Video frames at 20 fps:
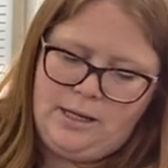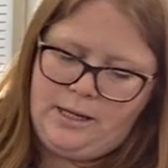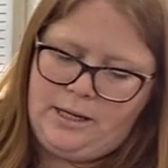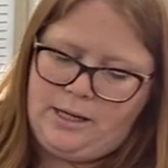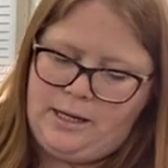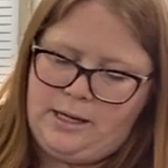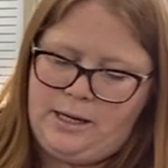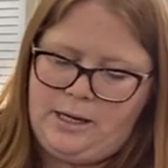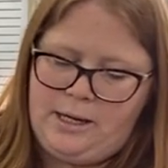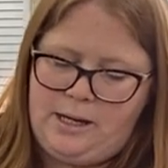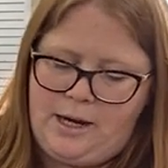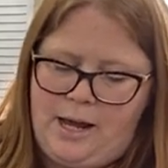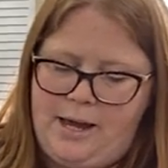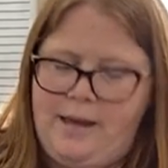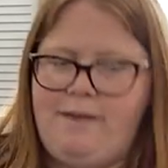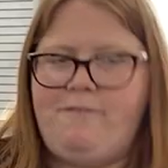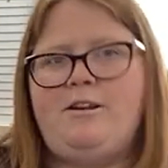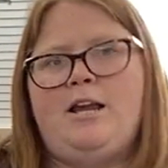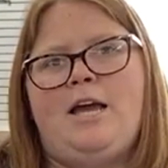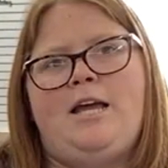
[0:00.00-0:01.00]
and I
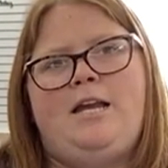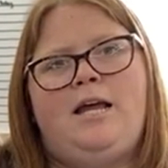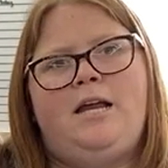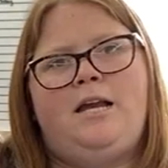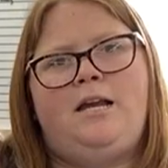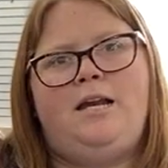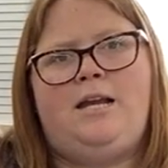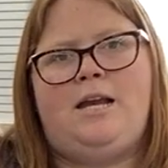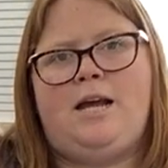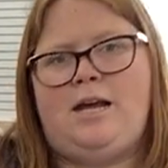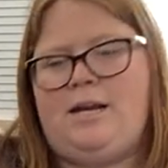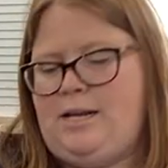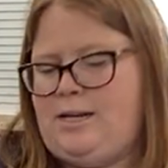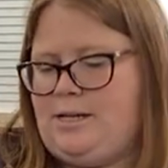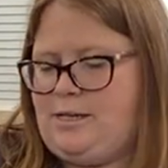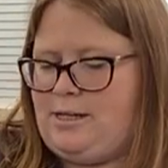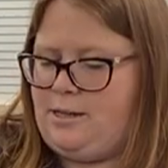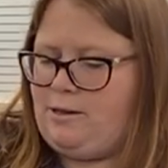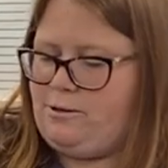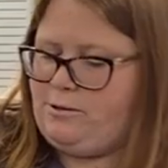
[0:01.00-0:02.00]
have nine ninety nine
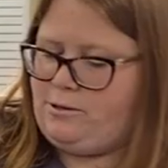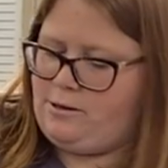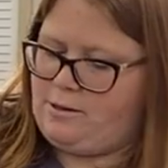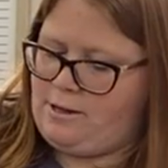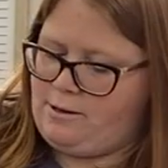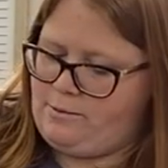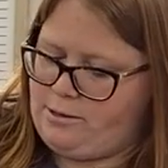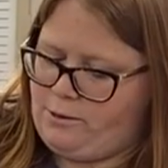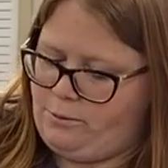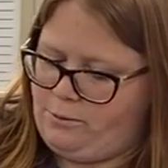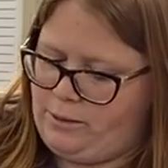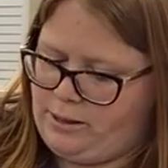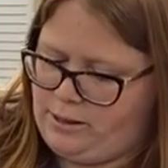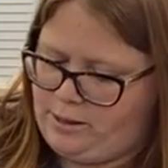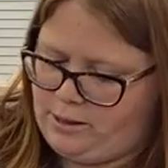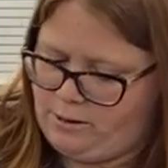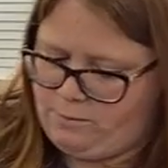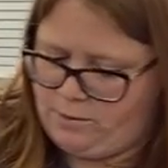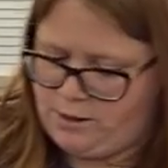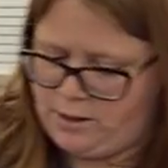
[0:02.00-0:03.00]
into those, so that was a really
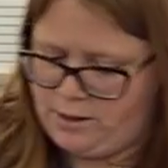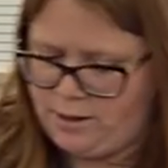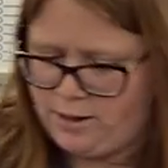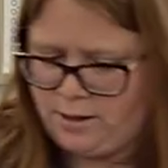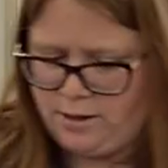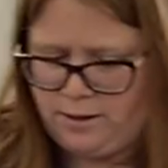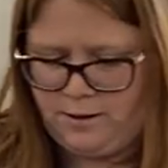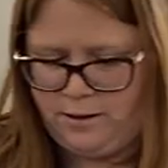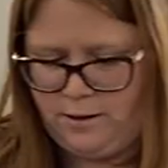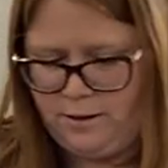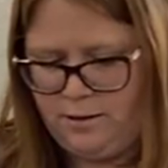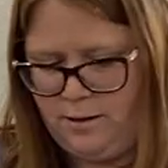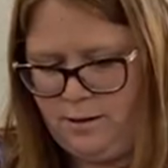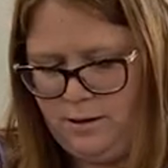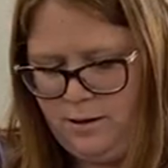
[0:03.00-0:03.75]
good one. Yeah.